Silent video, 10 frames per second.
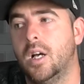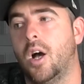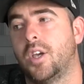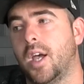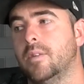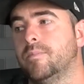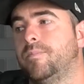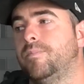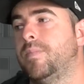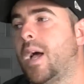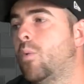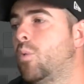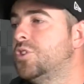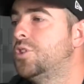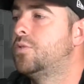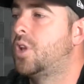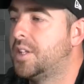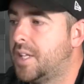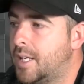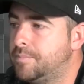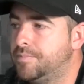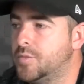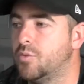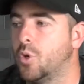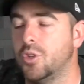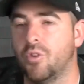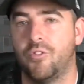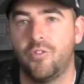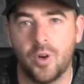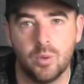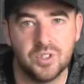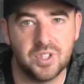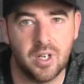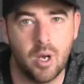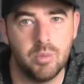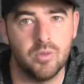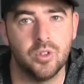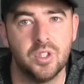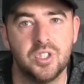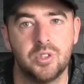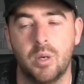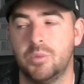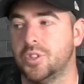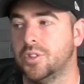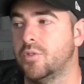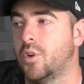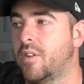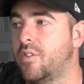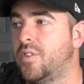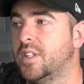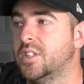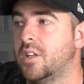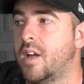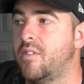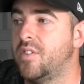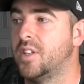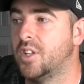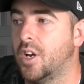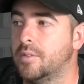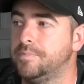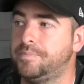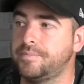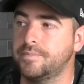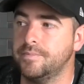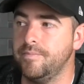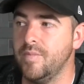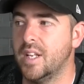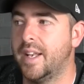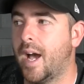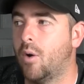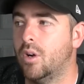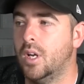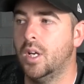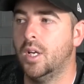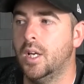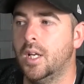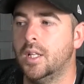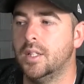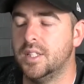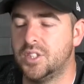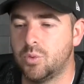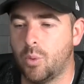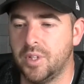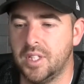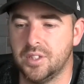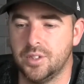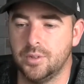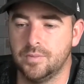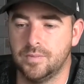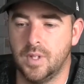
Okay, now once you've done that, you've got your funnel set up, you've got the description, you've got everything, everything done. Now, this is what we need to do.